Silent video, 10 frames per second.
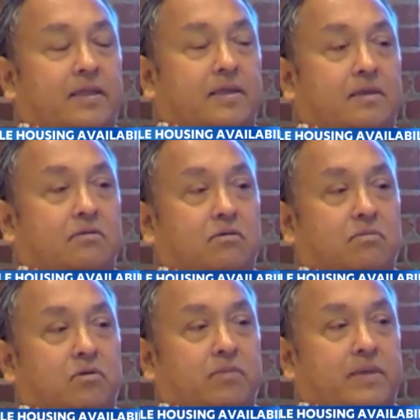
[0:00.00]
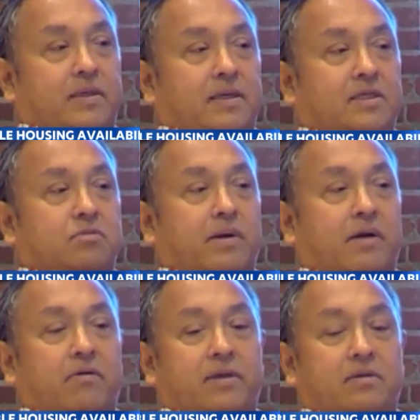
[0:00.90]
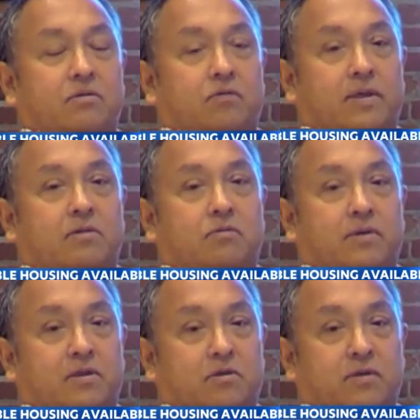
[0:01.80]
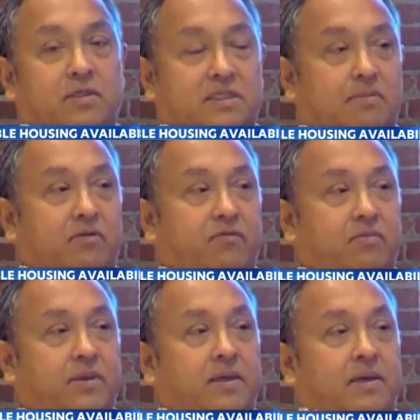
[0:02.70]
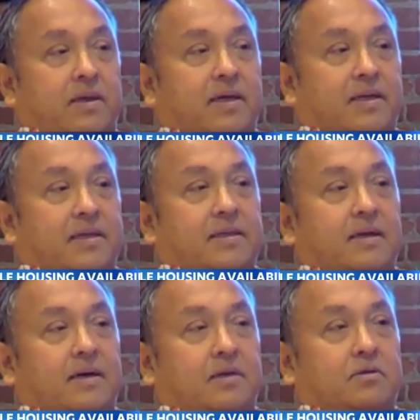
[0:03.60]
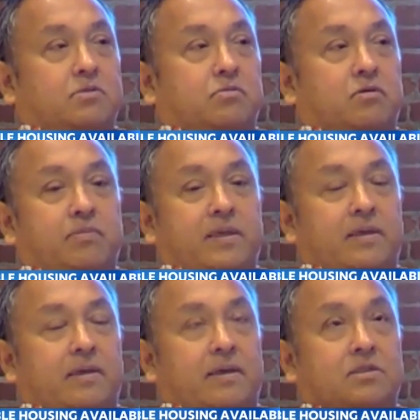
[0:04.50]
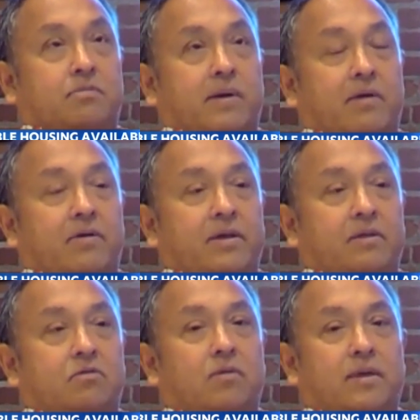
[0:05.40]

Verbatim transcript: regulated term will be expiring in 2023. Some of them and others will be expiring in